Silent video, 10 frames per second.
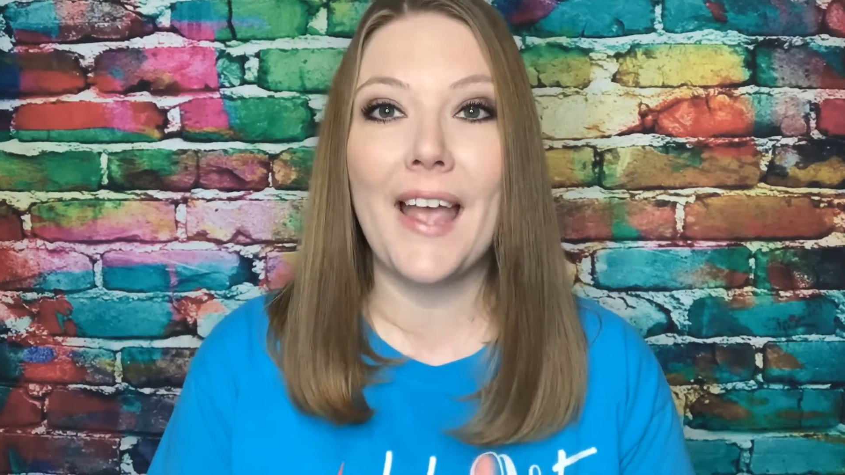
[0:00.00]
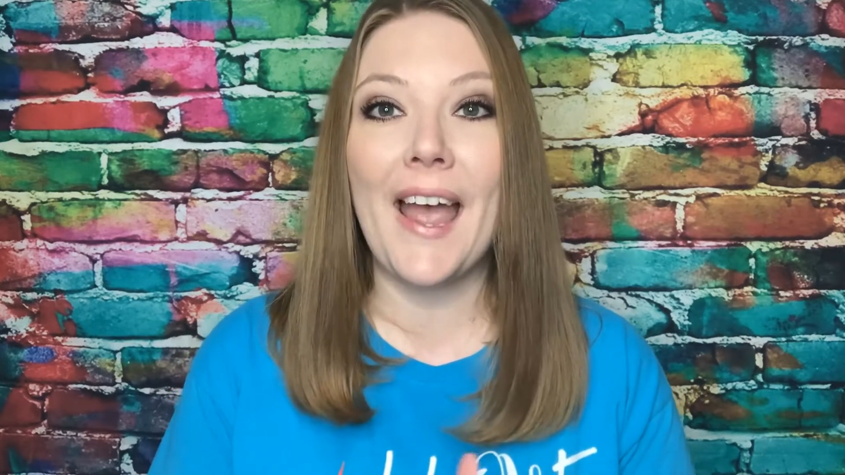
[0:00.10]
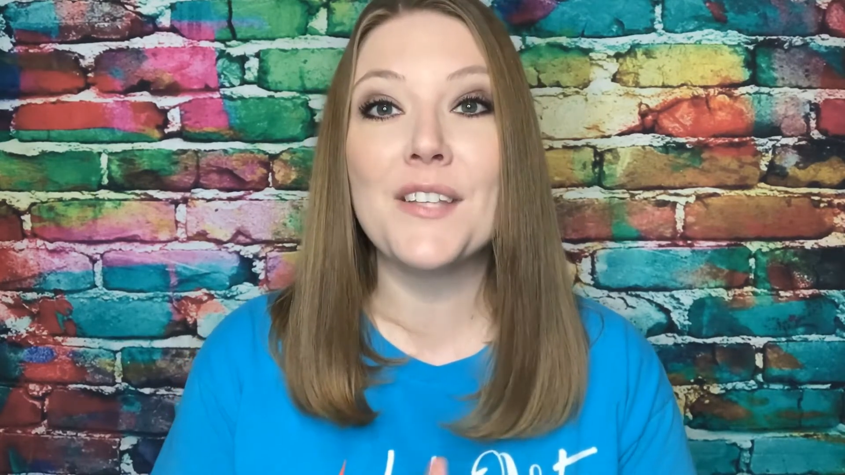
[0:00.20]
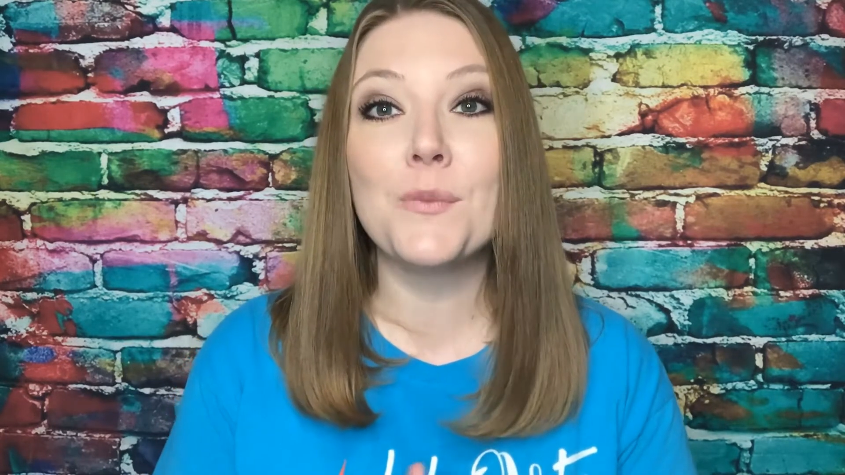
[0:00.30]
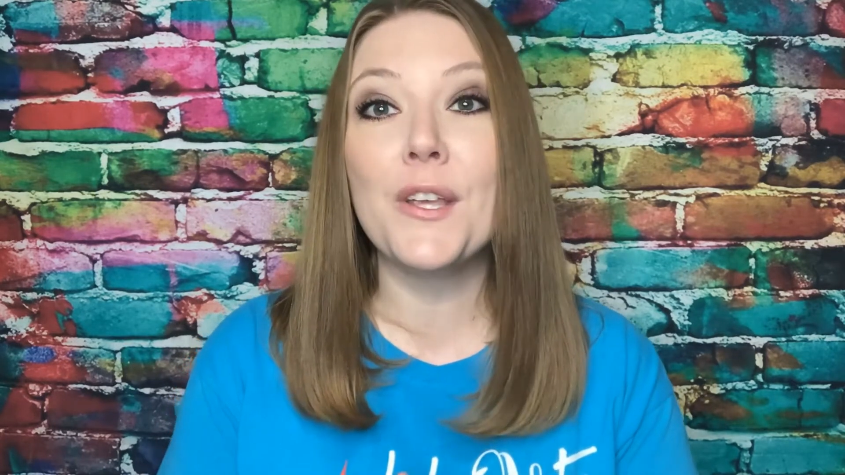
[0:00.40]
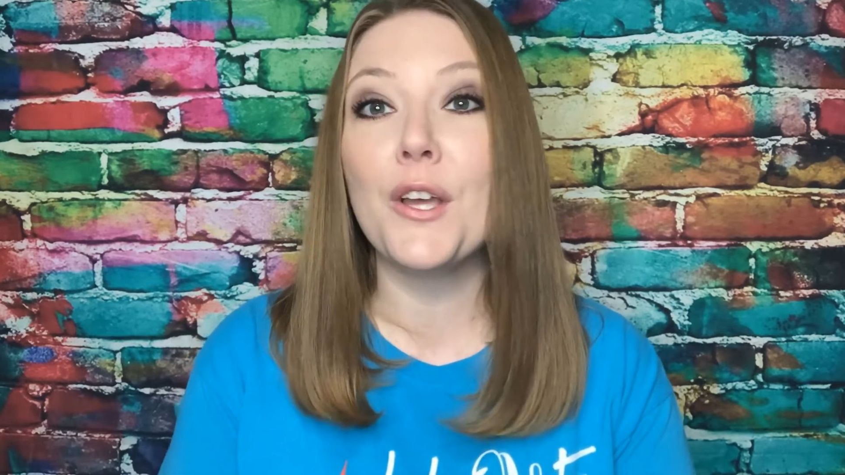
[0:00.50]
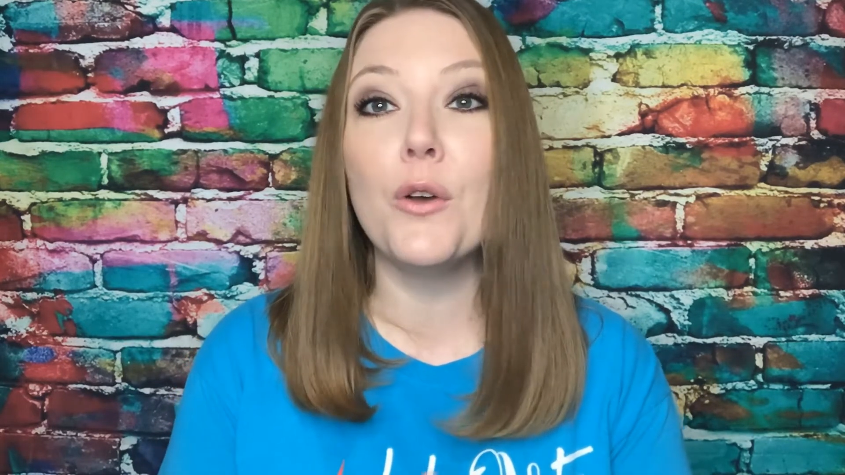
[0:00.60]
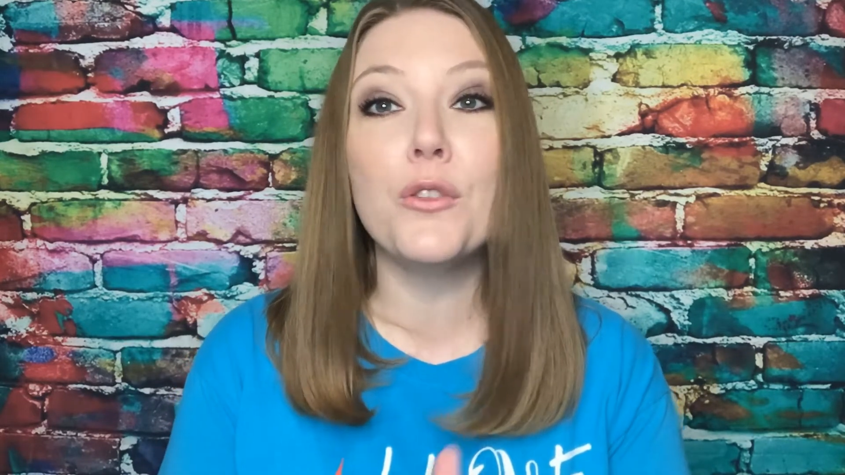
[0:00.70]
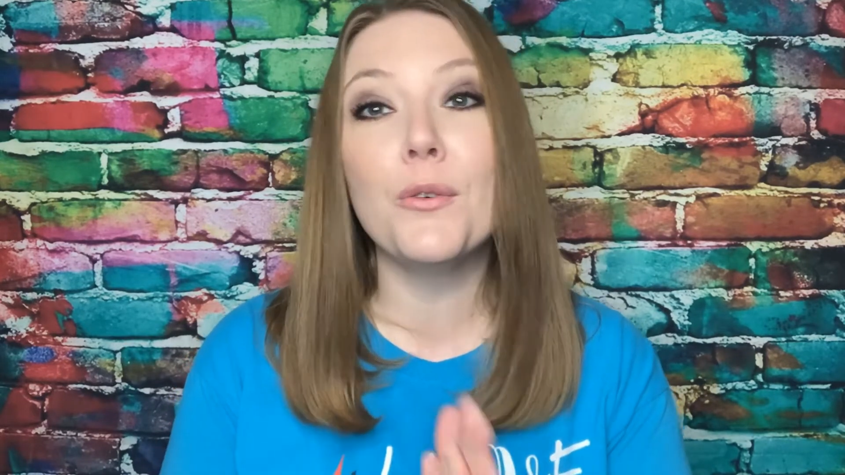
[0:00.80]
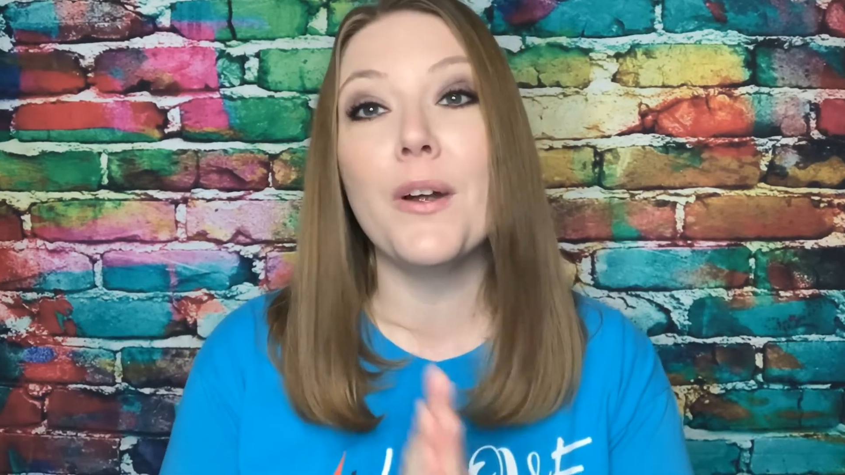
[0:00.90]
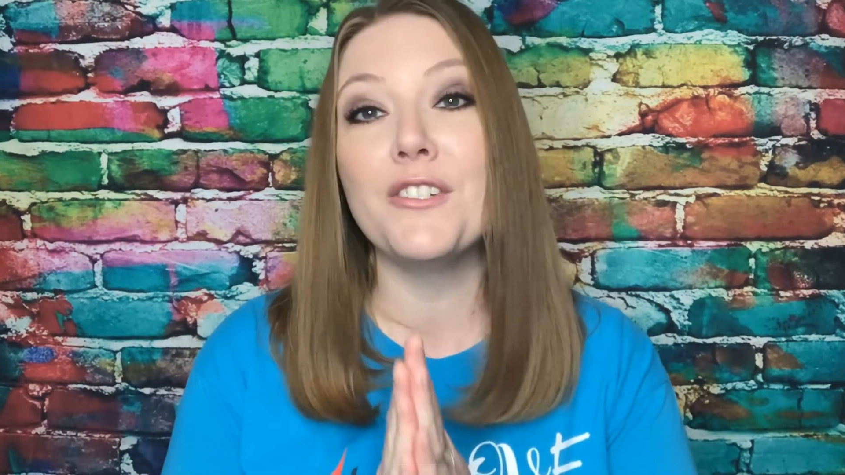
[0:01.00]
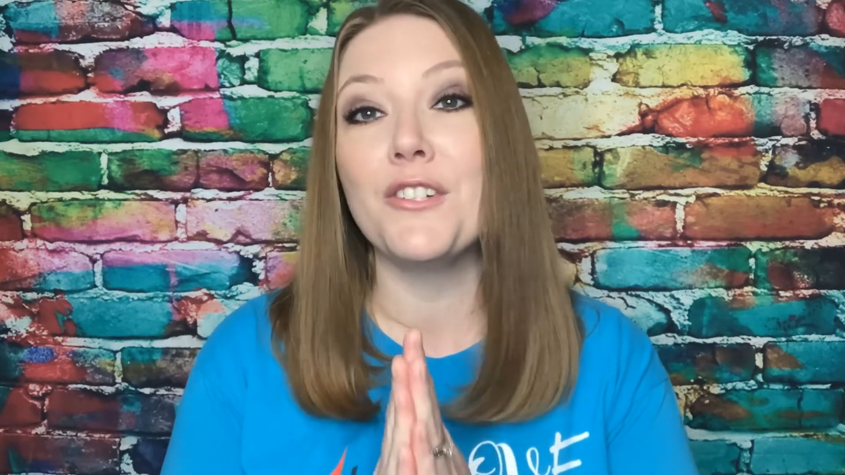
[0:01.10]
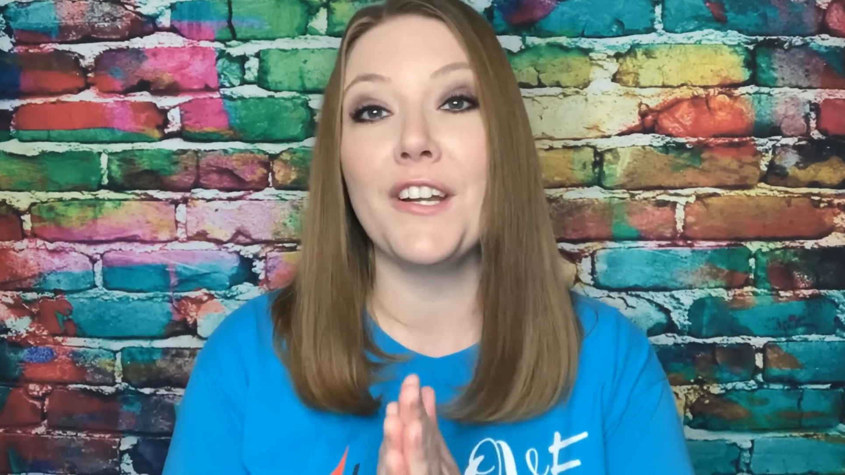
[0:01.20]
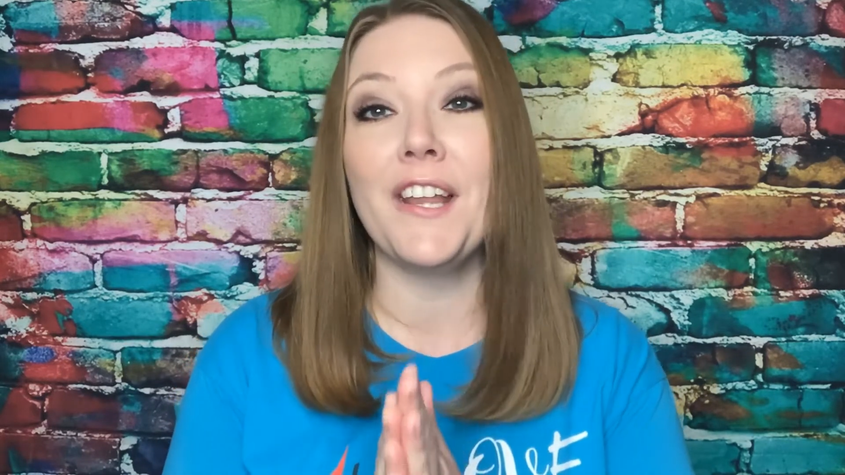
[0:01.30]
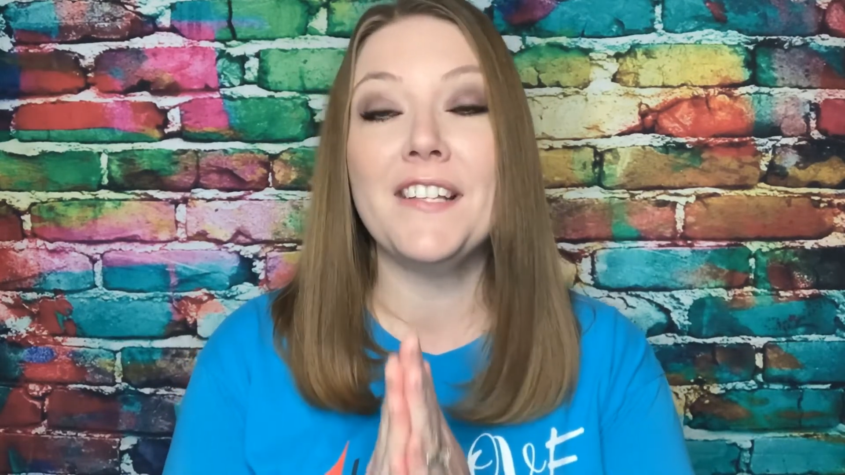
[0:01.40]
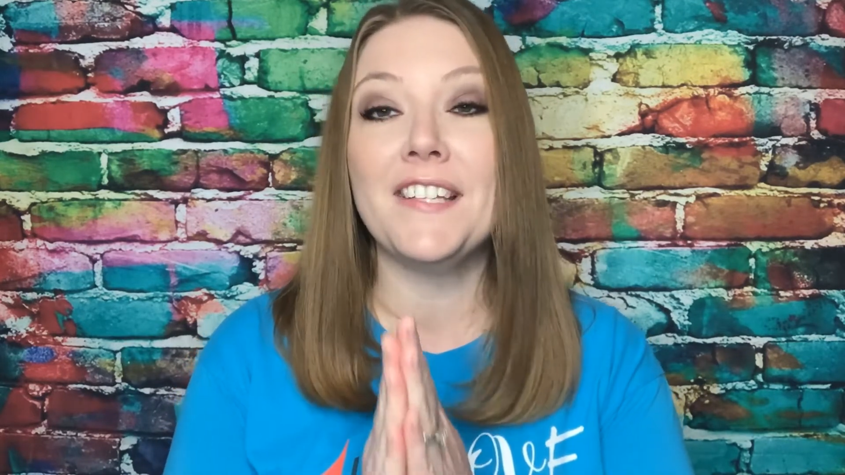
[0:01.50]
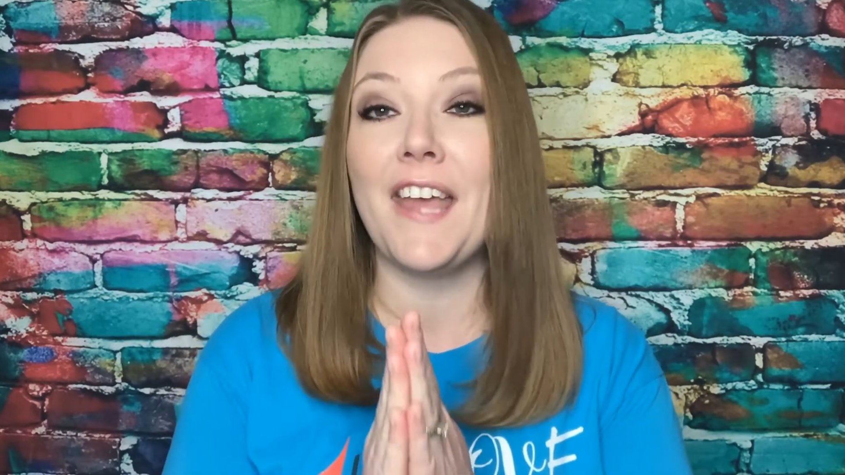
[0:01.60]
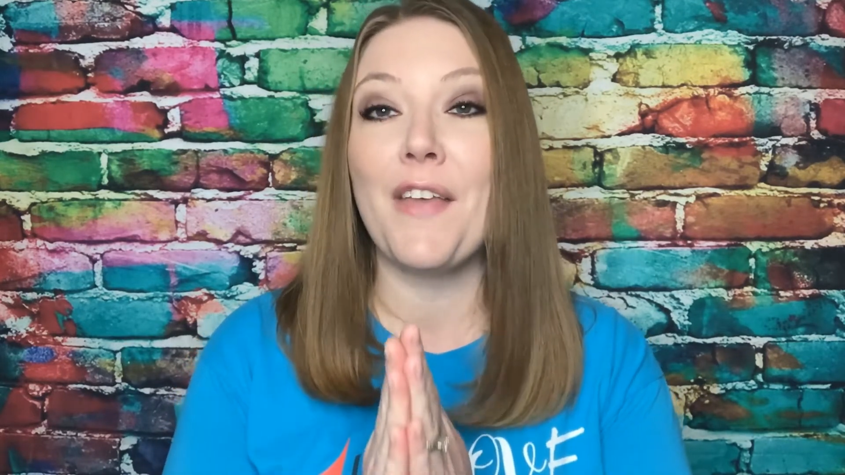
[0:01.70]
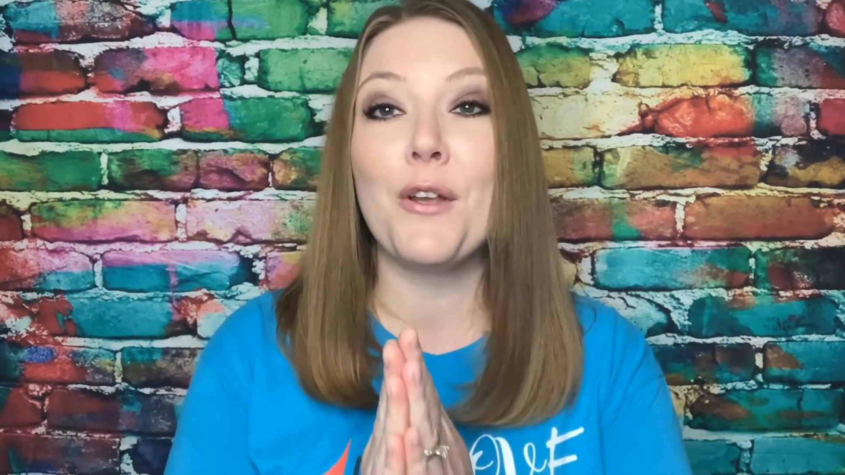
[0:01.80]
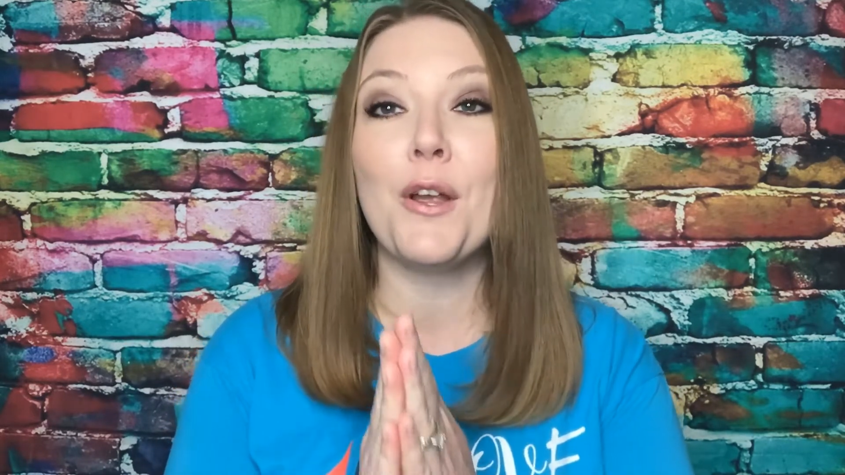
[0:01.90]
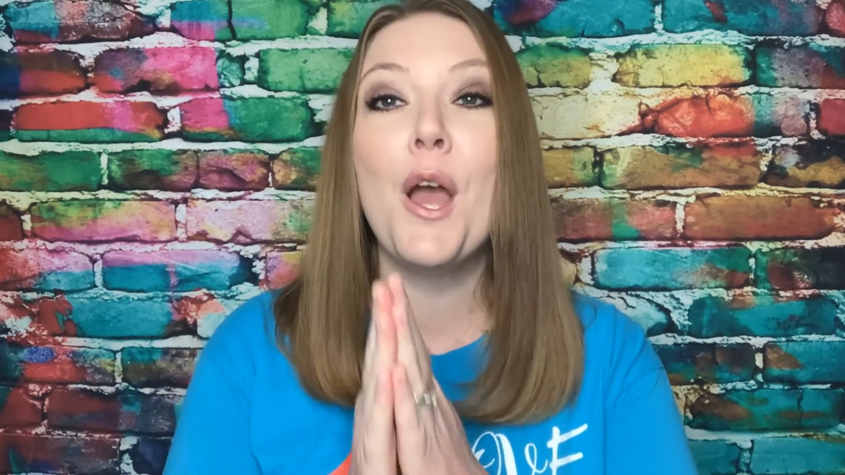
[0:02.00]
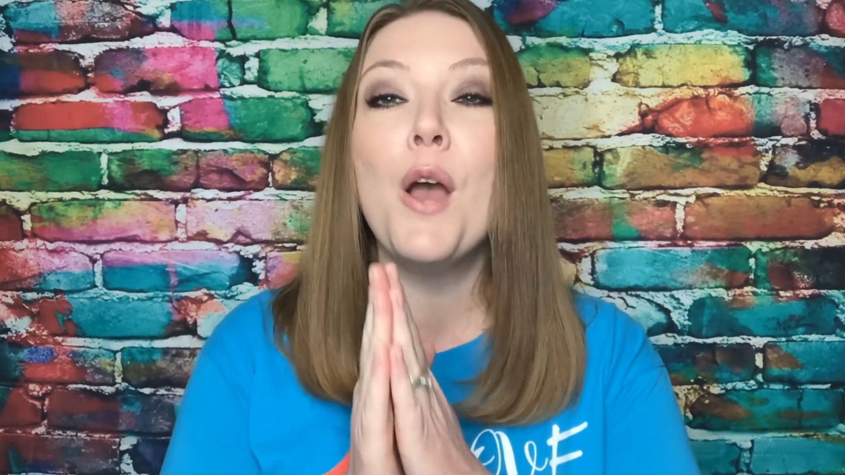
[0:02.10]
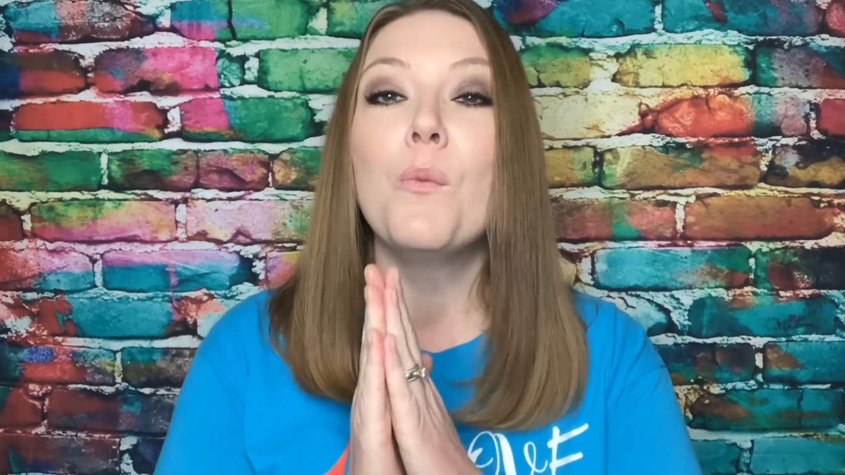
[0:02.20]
As we go through our journey together,